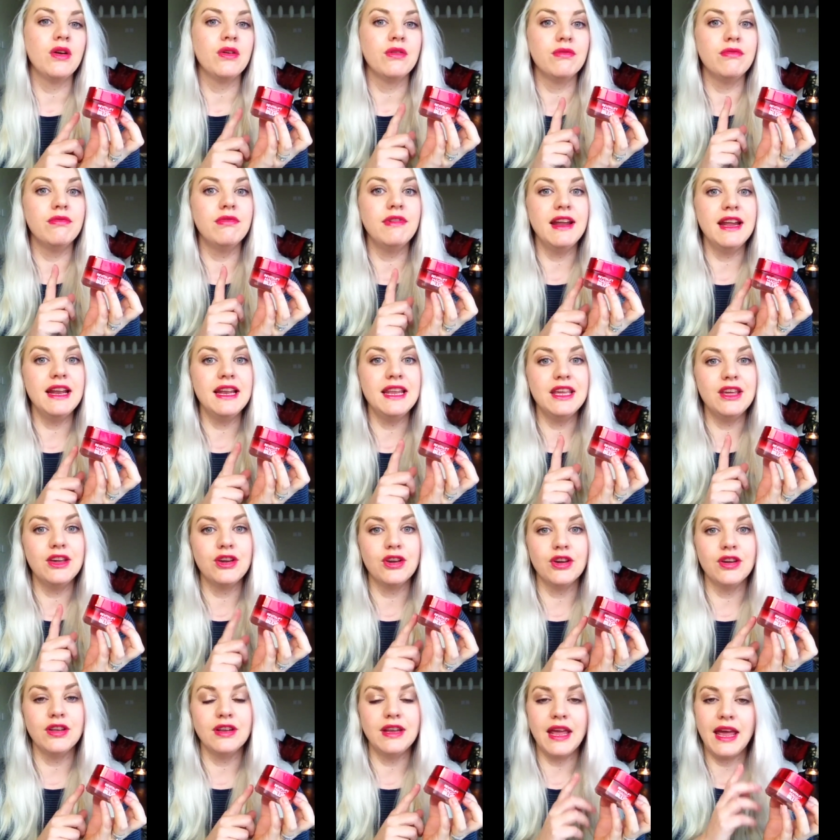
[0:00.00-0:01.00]
really
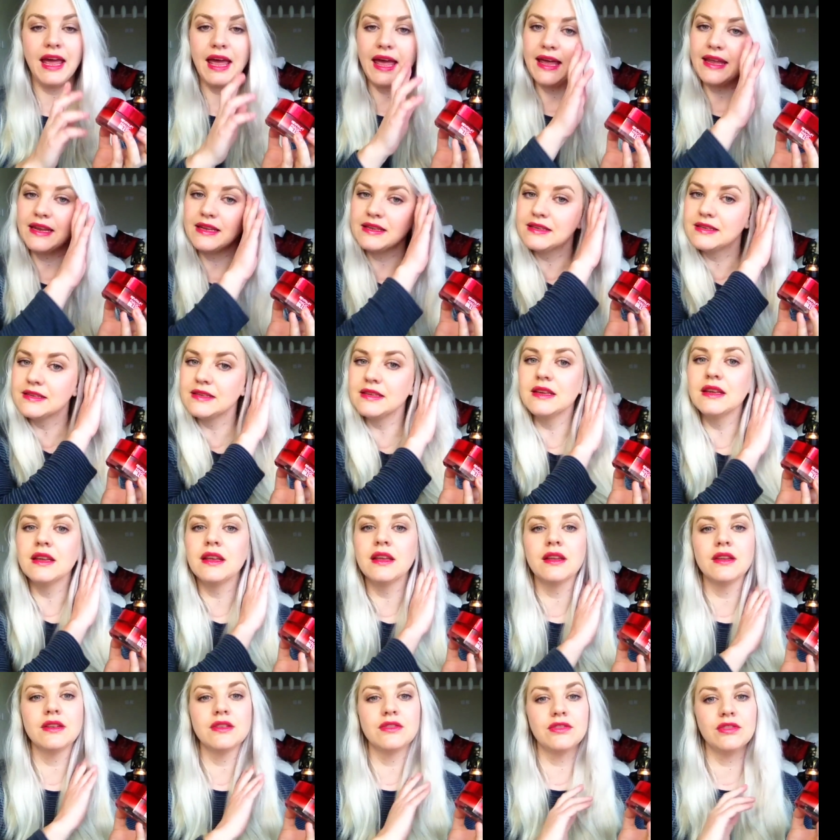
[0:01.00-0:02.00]
good at
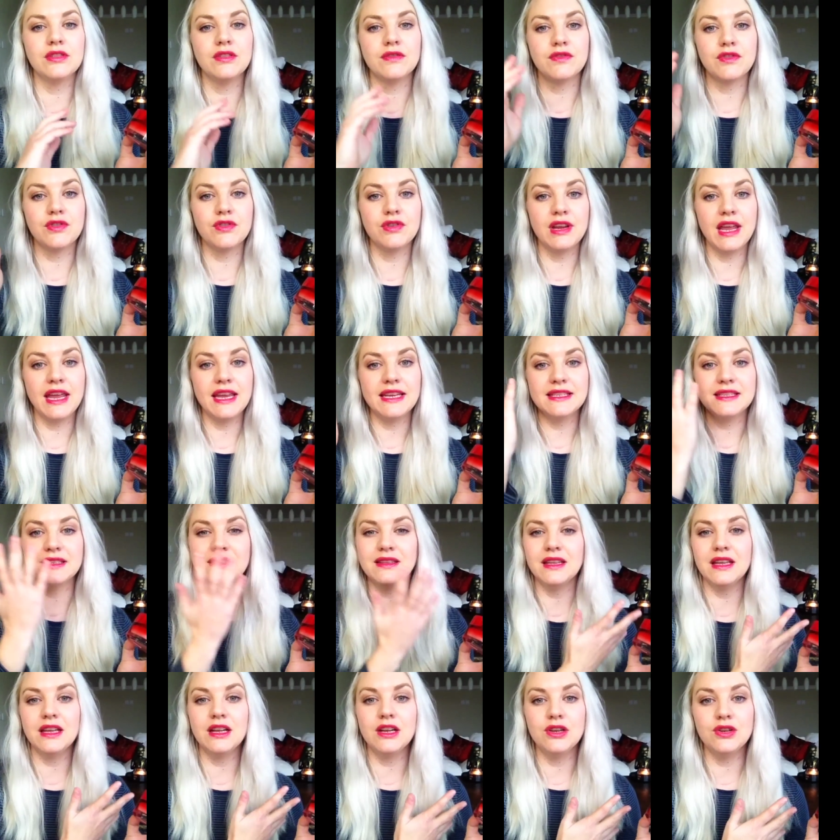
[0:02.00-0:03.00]
sort of creating
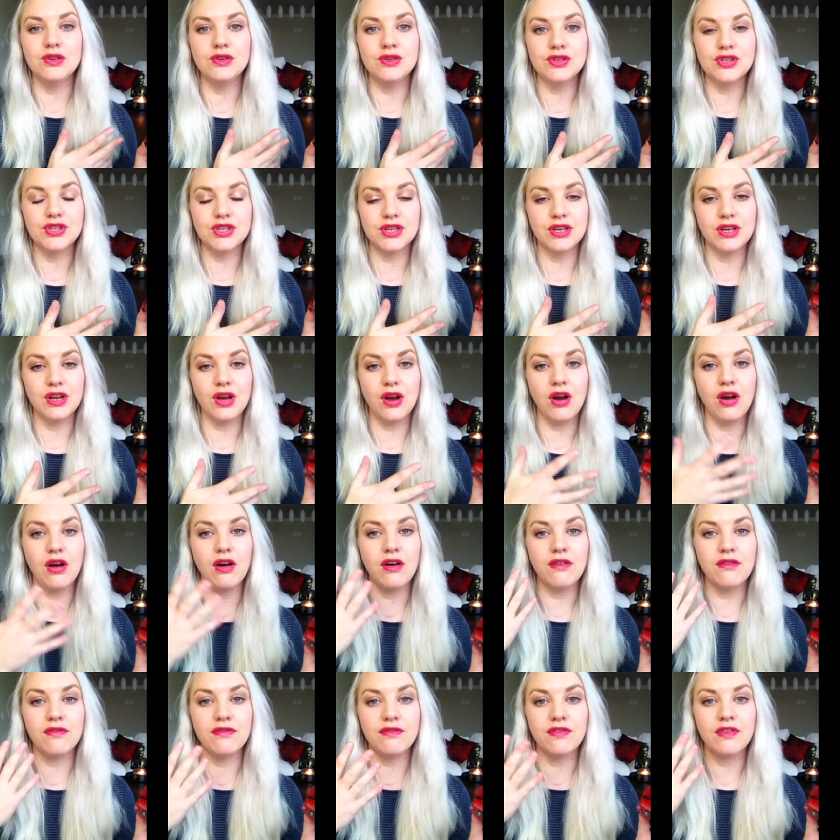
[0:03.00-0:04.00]
the illusion
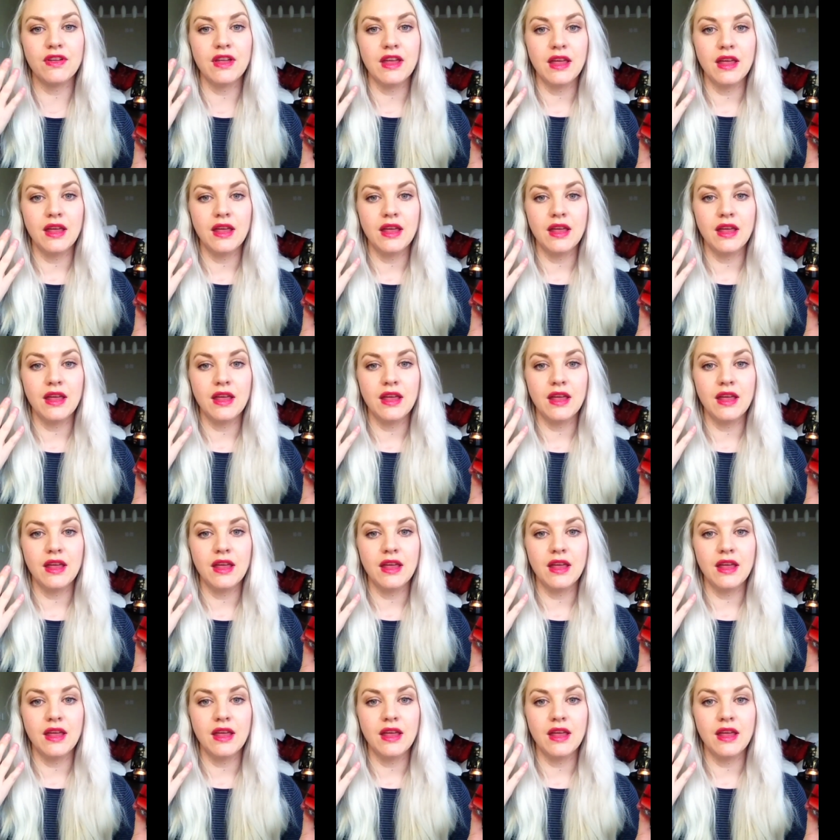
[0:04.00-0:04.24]
of